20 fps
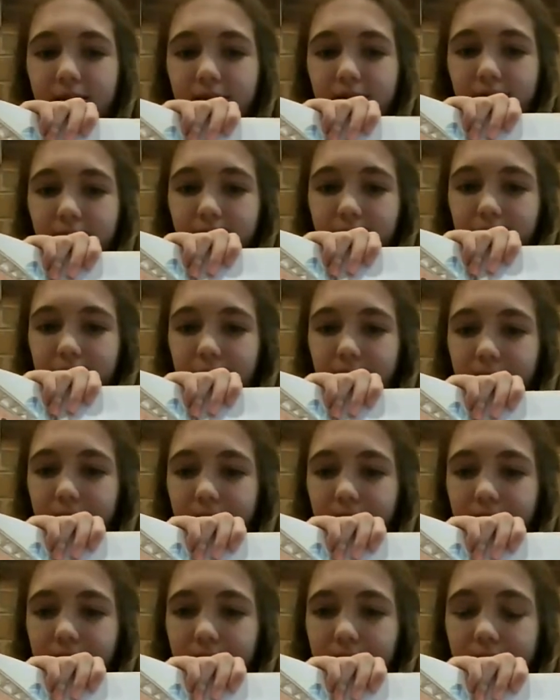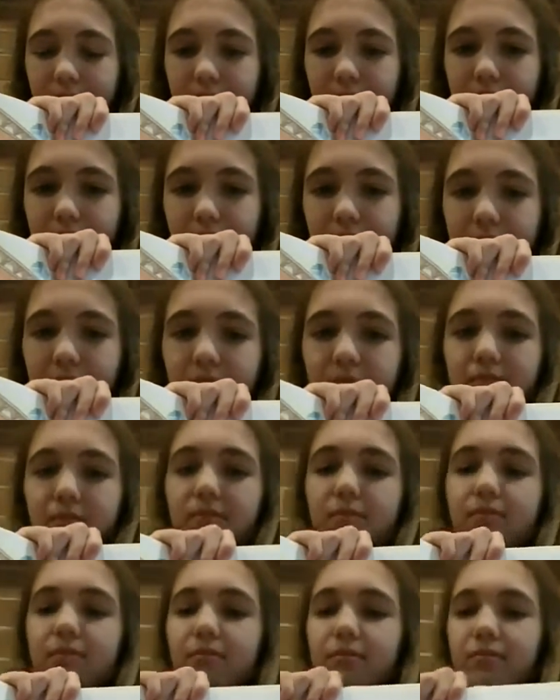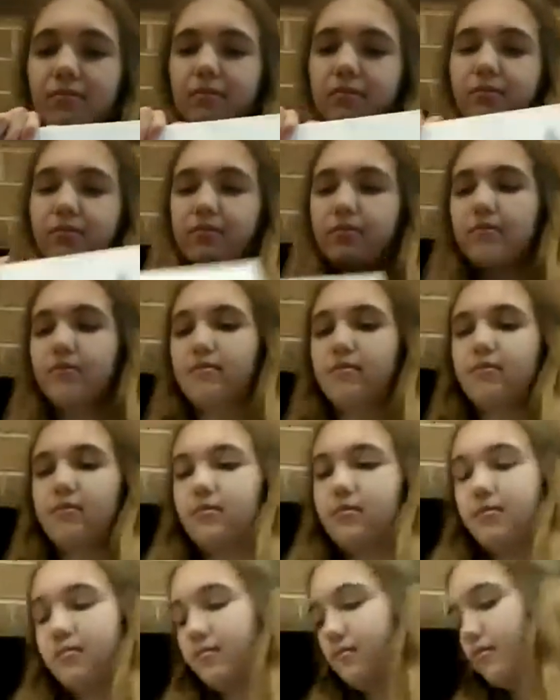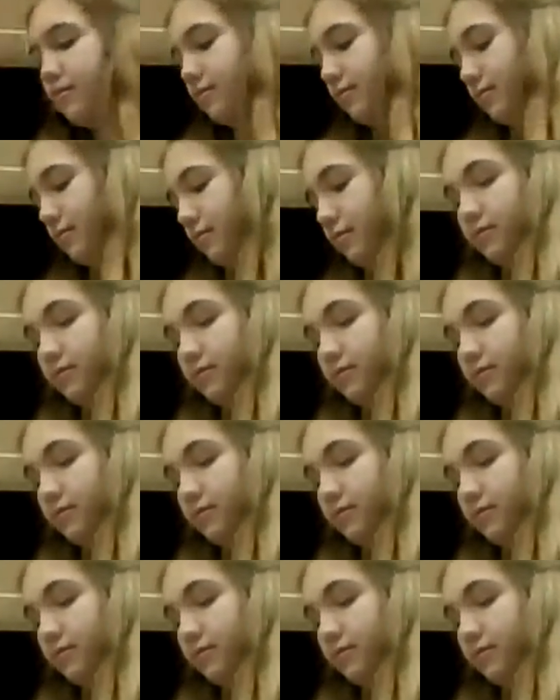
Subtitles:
[no speech]